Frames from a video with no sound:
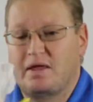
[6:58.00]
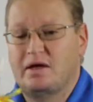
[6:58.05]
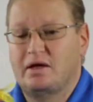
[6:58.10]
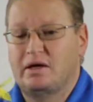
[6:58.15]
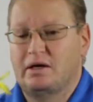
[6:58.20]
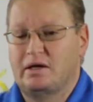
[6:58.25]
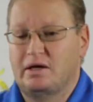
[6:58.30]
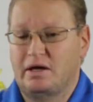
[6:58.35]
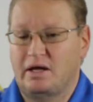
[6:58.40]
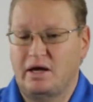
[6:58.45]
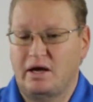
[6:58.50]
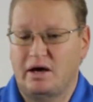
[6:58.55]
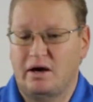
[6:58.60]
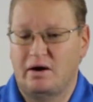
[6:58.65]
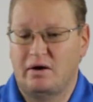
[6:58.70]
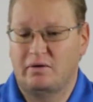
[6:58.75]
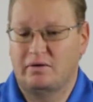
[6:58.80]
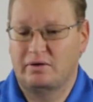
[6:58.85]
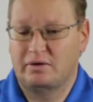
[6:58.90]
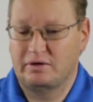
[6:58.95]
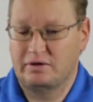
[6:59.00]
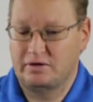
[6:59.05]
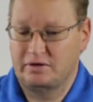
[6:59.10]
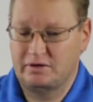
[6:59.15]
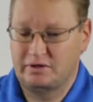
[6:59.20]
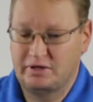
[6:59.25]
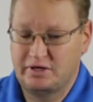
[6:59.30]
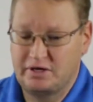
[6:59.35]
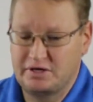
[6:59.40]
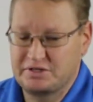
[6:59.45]
Now
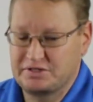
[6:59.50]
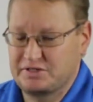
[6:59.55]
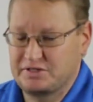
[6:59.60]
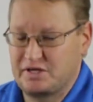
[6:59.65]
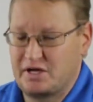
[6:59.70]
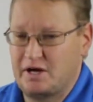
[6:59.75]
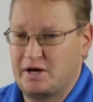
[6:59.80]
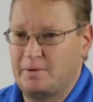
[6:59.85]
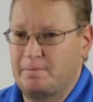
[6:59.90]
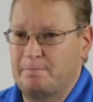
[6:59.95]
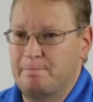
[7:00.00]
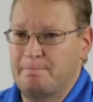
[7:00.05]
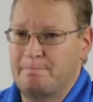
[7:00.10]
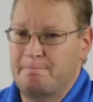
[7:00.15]
you'll hear some